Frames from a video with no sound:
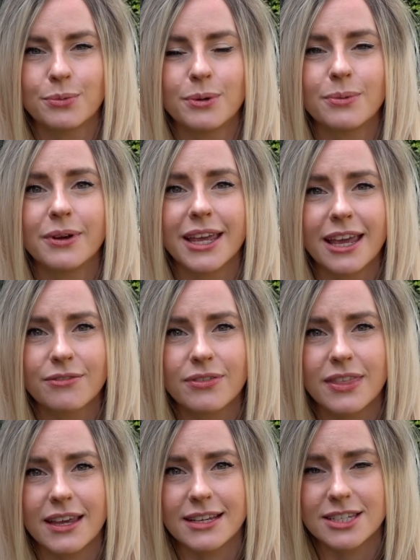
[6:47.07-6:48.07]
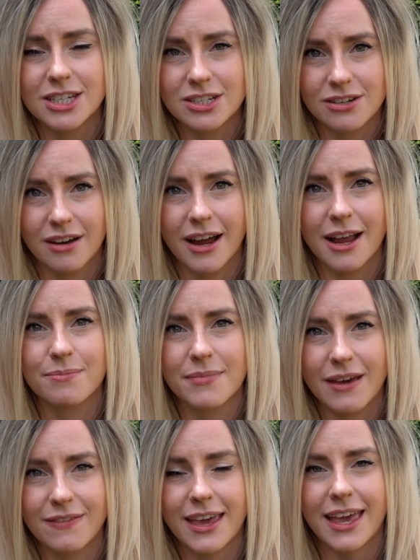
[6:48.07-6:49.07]
we will give the DJI
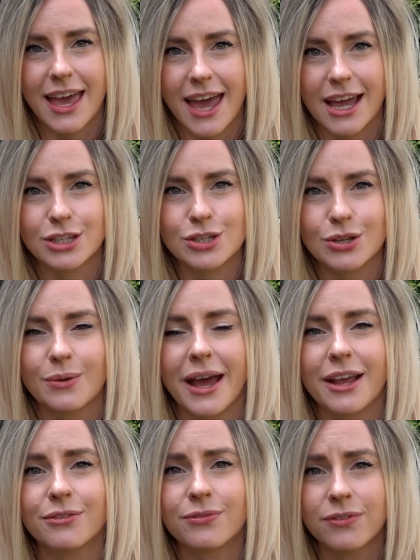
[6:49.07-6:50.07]
Mavic Air 2 a